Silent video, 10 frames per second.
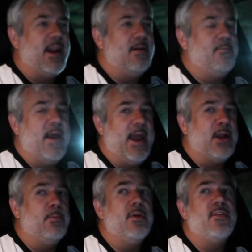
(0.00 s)
kind of
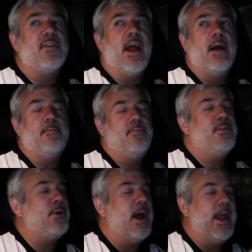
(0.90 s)
ankle boots that I
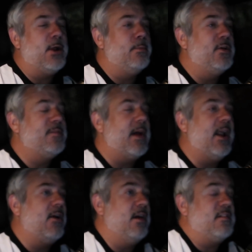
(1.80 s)
they're not ankle boots, but
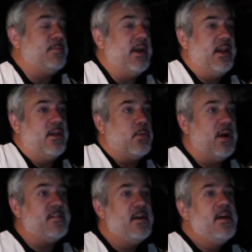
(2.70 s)
I don't know how to explain it
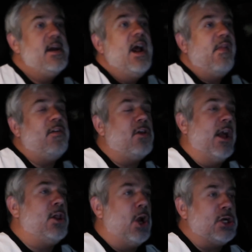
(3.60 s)
otherwise. They look
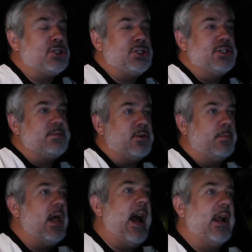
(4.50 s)
like Clark shoes, but they're
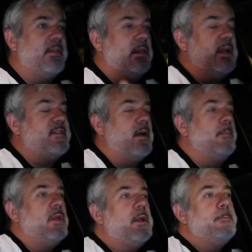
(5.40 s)
black and they lace up
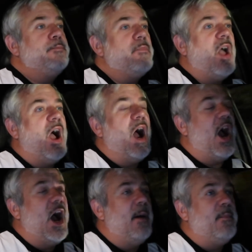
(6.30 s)

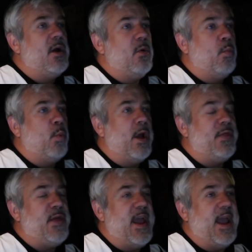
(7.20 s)
um,
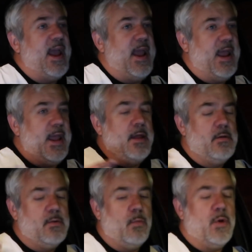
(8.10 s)
with a
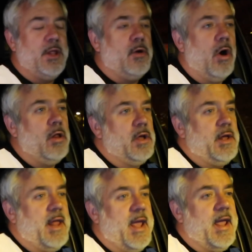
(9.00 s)
what do you call
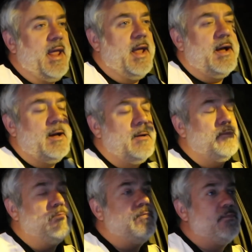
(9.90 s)
it? A
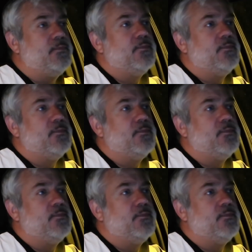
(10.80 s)
um,